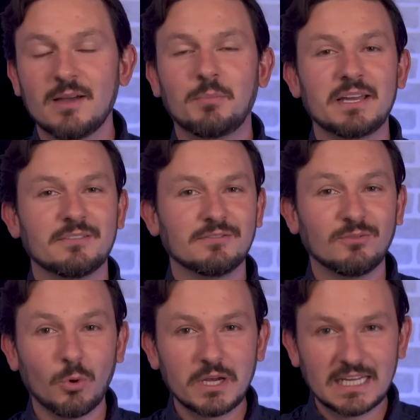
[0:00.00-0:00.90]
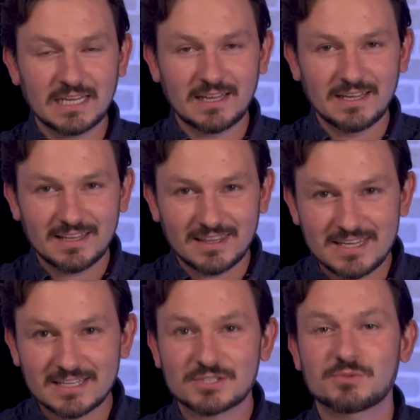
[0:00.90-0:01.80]
by avoiding
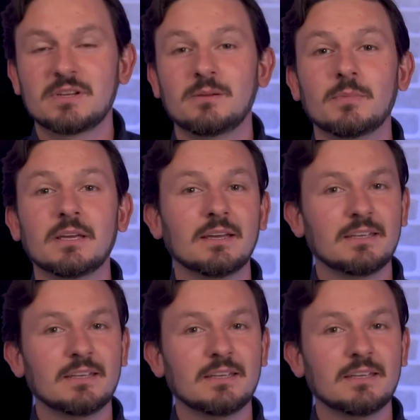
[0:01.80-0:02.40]
the extreme